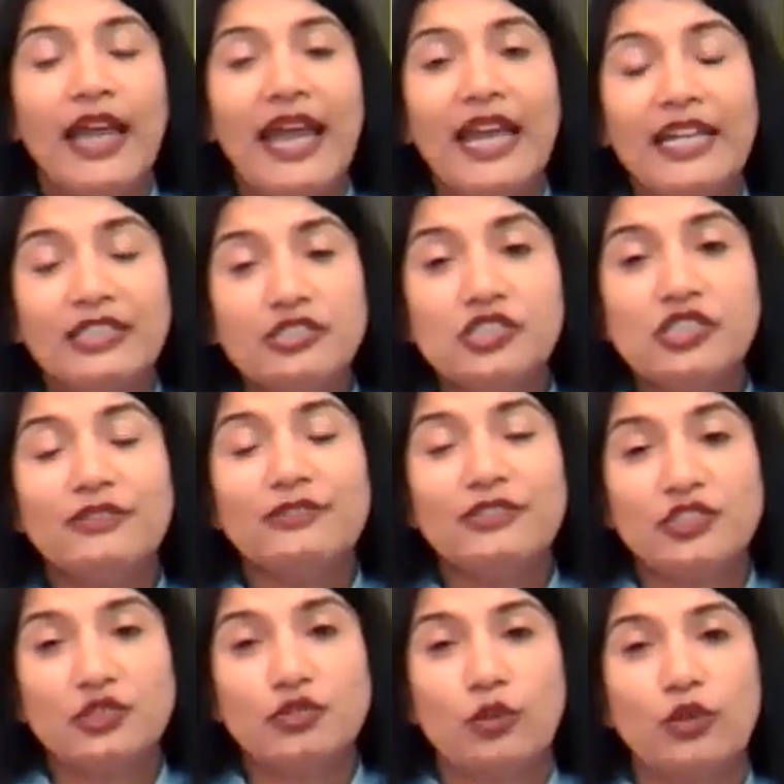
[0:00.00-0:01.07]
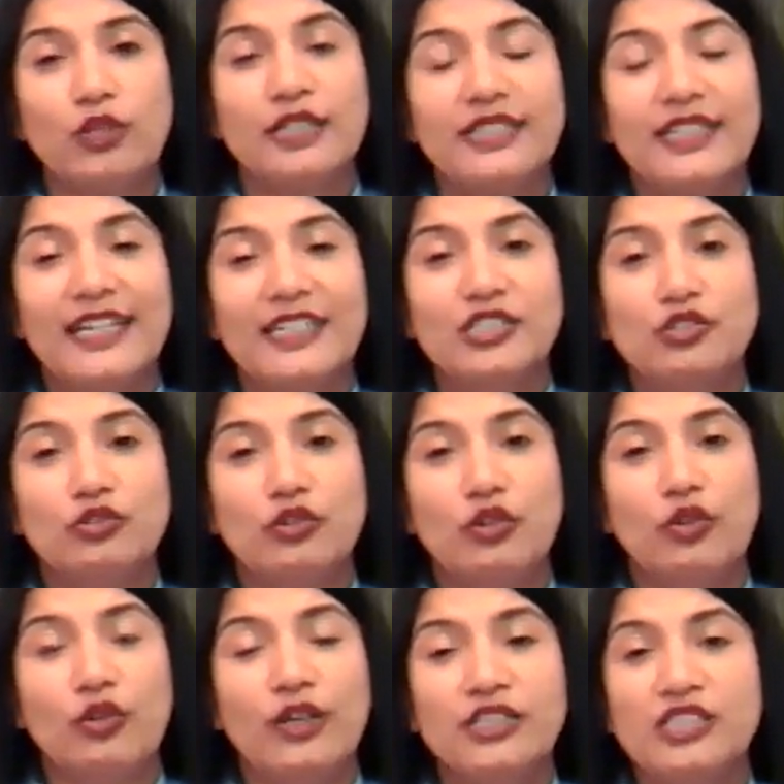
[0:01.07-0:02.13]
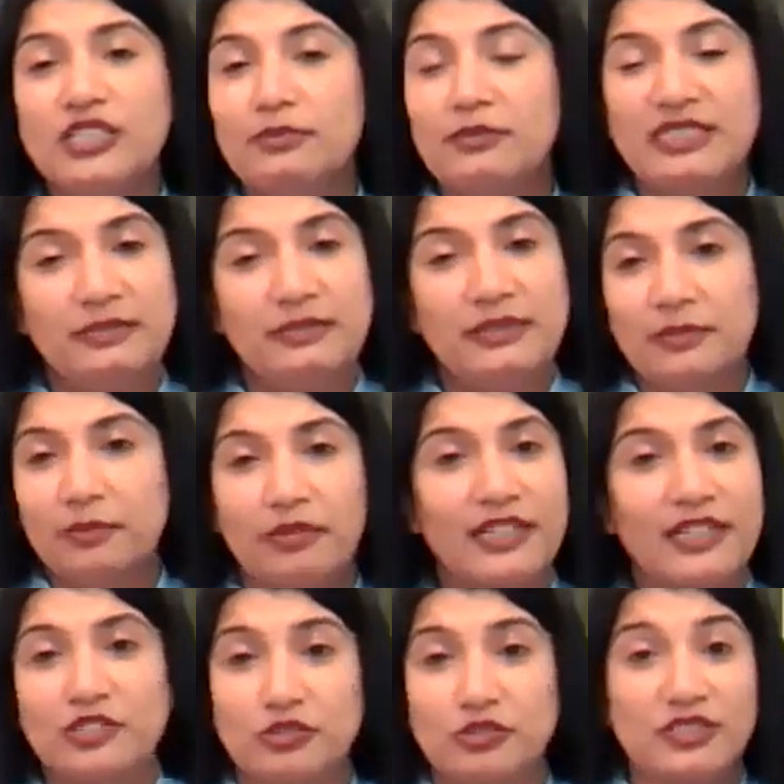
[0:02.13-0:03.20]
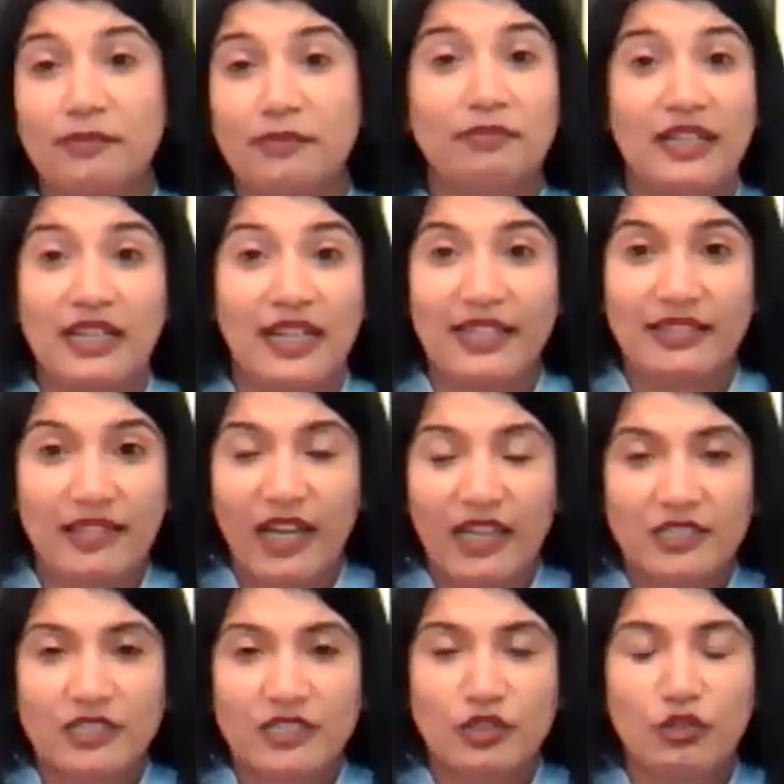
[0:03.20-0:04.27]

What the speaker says: And she was told that, she must be depressed or something like that,